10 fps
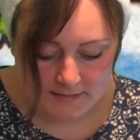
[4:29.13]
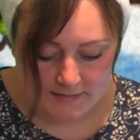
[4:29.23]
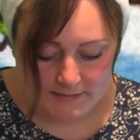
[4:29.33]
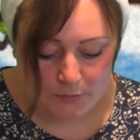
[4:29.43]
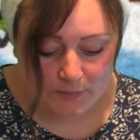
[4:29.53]

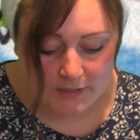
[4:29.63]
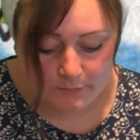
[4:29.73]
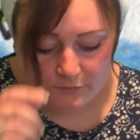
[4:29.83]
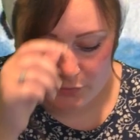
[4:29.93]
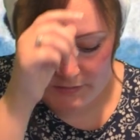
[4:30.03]
Now we
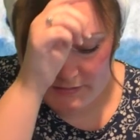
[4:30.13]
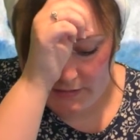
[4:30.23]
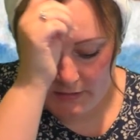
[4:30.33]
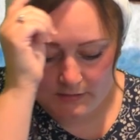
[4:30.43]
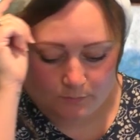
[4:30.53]
come to a
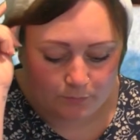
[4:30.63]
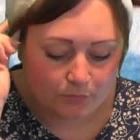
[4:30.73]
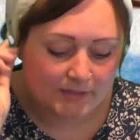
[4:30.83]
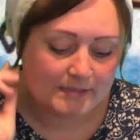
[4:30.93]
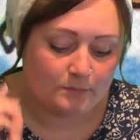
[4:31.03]
certain
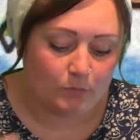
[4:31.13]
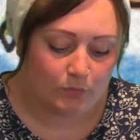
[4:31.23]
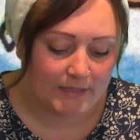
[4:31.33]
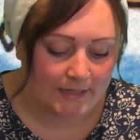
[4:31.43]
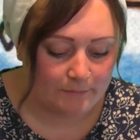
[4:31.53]
bright
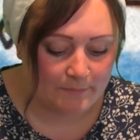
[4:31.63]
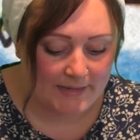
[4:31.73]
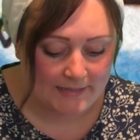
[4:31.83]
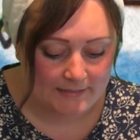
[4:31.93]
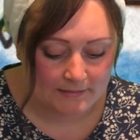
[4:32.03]
morning in
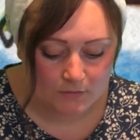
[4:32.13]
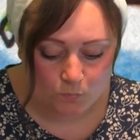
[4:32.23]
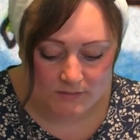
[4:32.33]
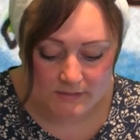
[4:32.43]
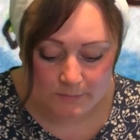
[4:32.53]
May
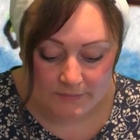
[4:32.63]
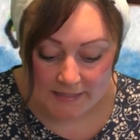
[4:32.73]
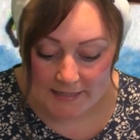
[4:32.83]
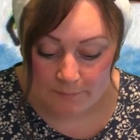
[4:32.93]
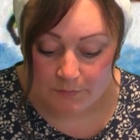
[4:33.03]
when something
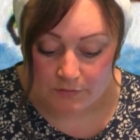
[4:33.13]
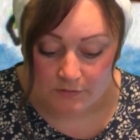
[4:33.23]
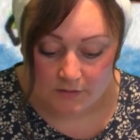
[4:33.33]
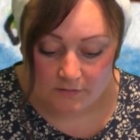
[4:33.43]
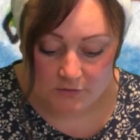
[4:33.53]
happened
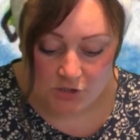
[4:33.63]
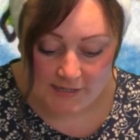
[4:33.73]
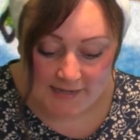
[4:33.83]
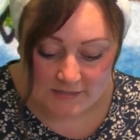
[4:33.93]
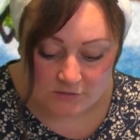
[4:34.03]
that
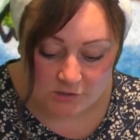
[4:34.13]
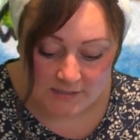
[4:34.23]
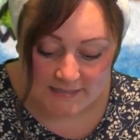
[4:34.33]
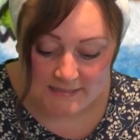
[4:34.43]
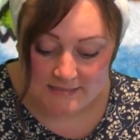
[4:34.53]
changed
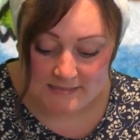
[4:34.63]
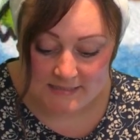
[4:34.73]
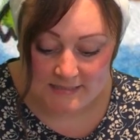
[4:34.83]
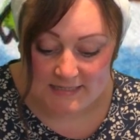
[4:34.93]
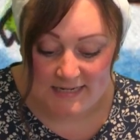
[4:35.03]
and
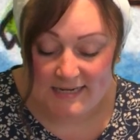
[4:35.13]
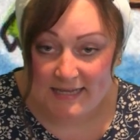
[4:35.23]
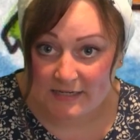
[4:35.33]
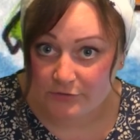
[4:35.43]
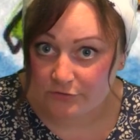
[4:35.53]
indeed
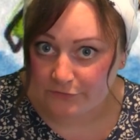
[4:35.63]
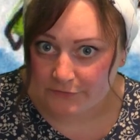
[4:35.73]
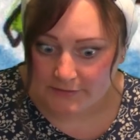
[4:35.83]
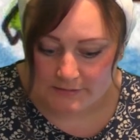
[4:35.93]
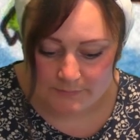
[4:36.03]

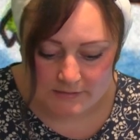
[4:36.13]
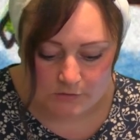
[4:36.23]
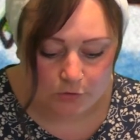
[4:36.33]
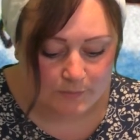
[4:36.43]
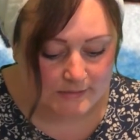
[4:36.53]
electrified
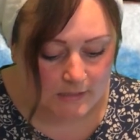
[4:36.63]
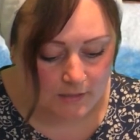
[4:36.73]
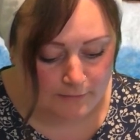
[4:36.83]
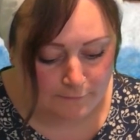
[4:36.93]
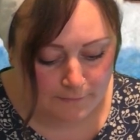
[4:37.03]
Mr. Hoppy's
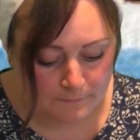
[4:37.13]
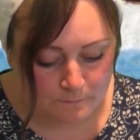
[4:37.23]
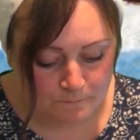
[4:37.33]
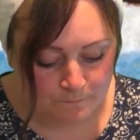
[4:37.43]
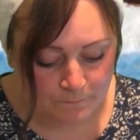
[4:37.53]
life.
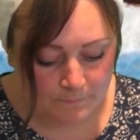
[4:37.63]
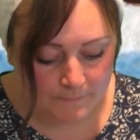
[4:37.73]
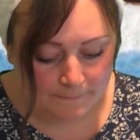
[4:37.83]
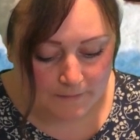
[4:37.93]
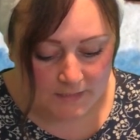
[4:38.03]

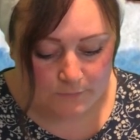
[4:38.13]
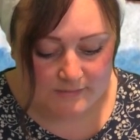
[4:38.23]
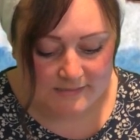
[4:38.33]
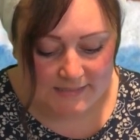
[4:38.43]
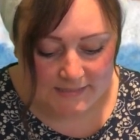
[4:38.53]
He
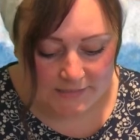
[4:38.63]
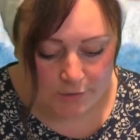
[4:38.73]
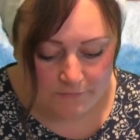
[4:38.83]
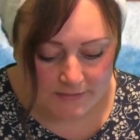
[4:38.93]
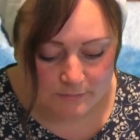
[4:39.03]
was leaning
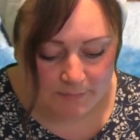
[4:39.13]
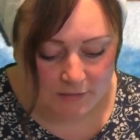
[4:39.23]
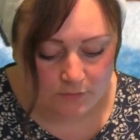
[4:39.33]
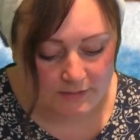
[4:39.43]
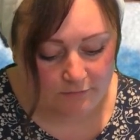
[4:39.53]
over his
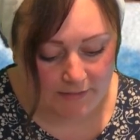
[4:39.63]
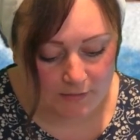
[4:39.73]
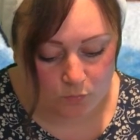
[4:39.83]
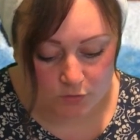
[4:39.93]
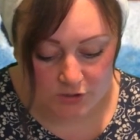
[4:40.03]
balcony
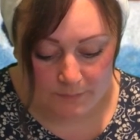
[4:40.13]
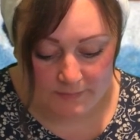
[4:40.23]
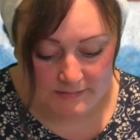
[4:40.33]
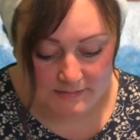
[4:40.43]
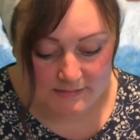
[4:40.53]
rail watching
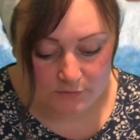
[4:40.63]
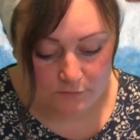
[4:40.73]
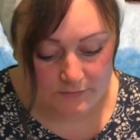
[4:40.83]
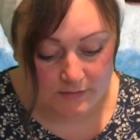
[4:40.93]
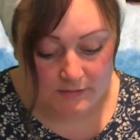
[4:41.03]
Mrs.
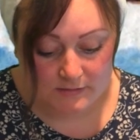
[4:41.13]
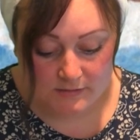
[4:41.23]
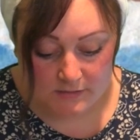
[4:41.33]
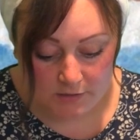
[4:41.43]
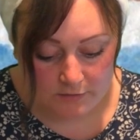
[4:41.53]
Silver
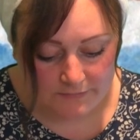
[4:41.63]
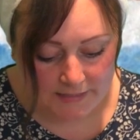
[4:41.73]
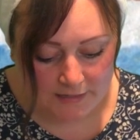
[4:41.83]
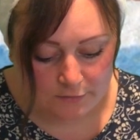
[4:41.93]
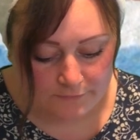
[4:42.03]
serving
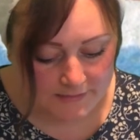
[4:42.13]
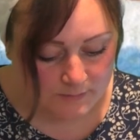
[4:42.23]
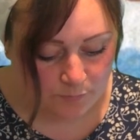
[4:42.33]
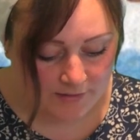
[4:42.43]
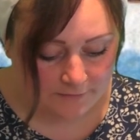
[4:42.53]
Alfie his
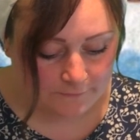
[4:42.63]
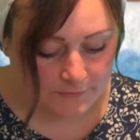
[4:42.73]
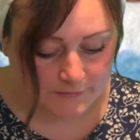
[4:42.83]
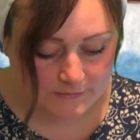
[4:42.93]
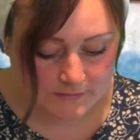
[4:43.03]

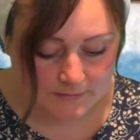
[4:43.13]
breakfast.